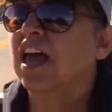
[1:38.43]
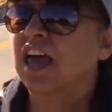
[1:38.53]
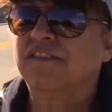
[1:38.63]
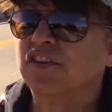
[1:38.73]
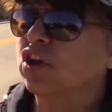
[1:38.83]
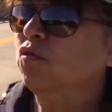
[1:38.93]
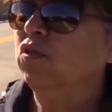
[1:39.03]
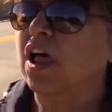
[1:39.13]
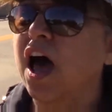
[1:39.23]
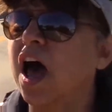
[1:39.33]
if you
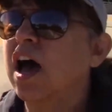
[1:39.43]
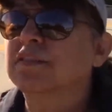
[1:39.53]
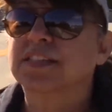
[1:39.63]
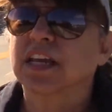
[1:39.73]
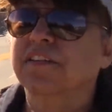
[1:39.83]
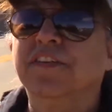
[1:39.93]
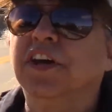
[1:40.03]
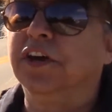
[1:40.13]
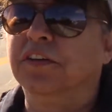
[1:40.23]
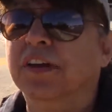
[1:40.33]
love
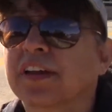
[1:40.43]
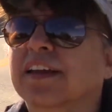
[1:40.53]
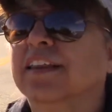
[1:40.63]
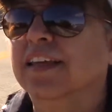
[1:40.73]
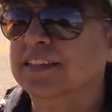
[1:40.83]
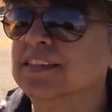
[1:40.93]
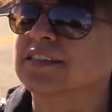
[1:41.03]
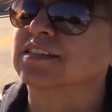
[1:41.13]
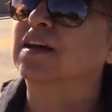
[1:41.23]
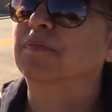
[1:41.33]
seafood, this
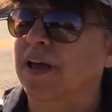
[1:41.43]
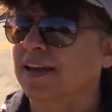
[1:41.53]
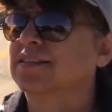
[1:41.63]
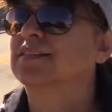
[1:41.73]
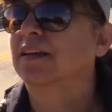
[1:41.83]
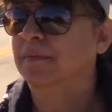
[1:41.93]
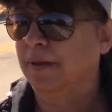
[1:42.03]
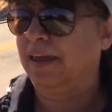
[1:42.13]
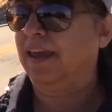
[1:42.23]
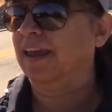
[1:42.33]
is the place to
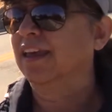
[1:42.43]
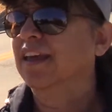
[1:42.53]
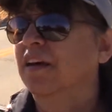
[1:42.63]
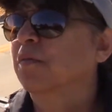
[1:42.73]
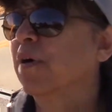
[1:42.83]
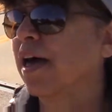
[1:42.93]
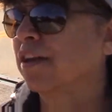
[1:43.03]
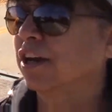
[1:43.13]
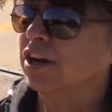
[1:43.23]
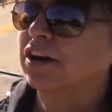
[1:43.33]
be.
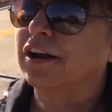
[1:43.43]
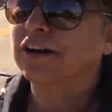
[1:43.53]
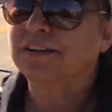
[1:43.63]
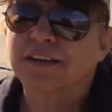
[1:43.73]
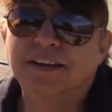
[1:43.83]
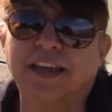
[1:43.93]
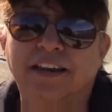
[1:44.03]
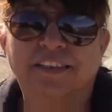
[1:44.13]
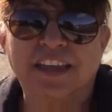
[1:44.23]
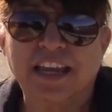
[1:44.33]
Whether you're
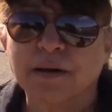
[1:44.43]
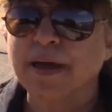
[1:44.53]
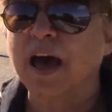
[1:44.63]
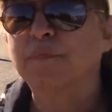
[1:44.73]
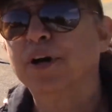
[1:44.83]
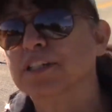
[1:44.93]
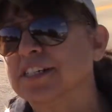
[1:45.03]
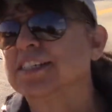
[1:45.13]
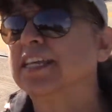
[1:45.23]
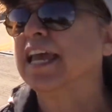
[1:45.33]
gonna thinking about
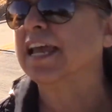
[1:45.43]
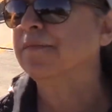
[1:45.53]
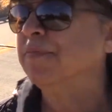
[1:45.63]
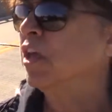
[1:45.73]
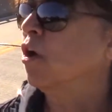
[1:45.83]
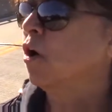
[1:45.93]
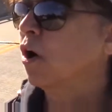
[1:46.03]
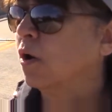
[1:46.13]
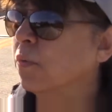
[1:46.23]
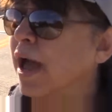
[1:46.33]
purchasing
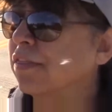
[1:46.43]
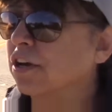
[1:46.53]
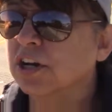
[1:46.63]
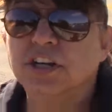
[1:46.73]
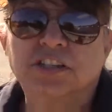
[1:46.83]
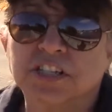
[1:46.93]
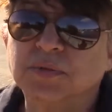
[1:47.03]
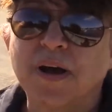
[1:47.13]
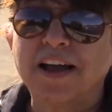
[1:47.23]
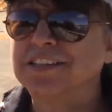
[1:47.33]
or whether you
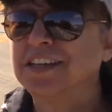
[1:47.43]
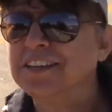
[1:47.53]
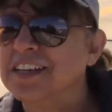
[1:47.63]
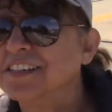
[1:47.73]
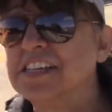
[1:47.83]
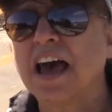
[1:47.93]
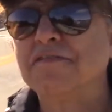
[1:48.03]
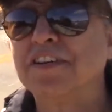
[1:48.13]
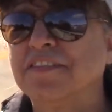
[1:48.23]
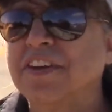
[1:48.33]
just want to stop
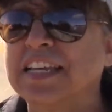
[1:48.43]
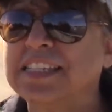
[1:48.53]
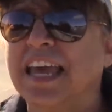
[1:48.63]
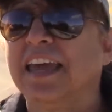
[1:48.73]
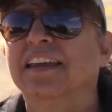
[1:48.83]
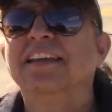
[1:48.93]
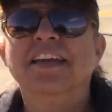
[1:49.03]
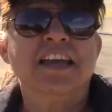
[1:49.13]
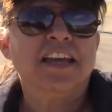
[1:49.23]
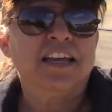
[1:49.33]
for a visit.
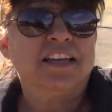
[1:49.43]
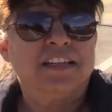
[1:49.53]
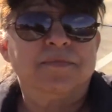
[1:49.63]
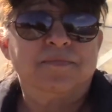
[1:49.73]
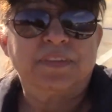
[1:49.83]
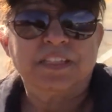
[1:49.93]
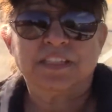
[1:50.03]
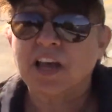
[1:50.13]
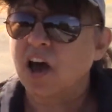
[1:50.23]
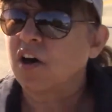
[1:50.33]

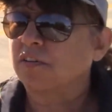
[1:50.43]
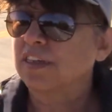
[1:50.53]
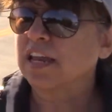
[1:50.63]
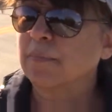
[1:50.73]
So think